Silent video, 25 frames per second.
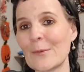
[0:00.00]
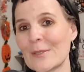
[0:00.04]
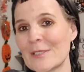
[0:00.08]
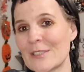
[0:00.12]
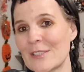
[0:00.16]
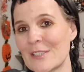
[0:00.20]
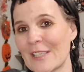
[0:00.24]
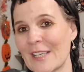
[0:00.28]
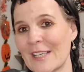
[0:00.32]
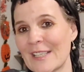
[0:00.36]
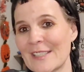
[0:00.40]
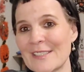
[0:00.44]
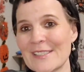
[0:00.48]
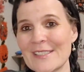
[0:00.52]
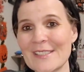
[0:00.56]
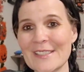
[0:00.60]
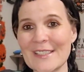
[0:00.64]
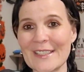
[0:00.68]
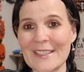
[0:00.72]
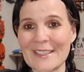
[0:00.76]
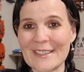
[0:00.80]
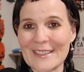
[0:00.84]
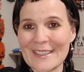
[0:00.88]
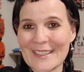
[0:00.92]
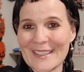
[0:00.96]
what you guys
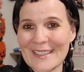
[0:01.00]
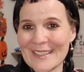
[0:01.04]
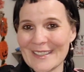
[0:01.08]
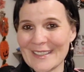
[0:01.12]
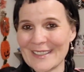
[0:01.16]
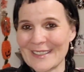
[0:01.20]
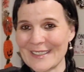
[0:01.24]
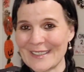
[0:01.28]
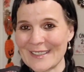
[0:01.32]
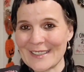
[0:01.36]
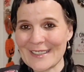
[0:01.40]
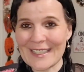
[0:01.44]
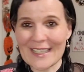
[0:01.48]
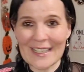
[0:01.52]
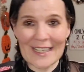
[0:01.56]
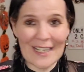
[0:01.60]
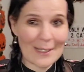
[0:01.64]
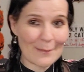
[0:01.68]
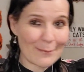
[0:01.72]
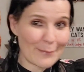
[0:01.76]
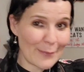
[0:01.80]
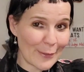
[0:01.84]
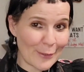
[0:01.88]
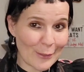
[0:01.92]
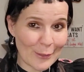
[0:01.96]
think. Can
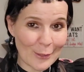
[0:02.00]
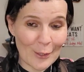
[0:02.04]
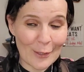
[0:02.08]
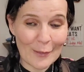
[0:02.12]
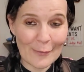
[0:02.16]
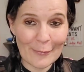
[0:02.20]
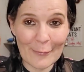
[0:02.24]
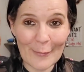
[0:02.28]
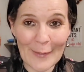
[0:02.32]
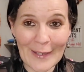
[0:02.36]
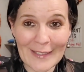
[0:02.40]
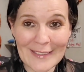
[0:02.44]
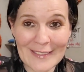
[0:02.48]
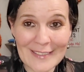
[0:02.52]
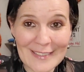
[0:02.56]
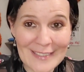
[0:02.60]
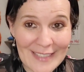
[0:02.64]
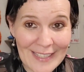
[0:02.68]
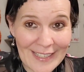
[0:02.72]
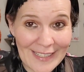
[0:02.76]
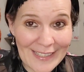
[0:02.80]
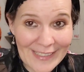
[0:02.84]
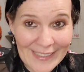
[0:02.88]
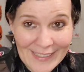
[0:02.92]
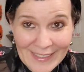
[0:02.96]
I pull off
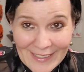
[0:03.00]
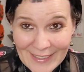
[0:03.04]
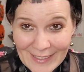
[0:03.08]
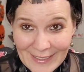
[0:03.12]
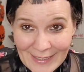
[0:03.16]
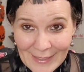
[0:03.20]
Wednesday?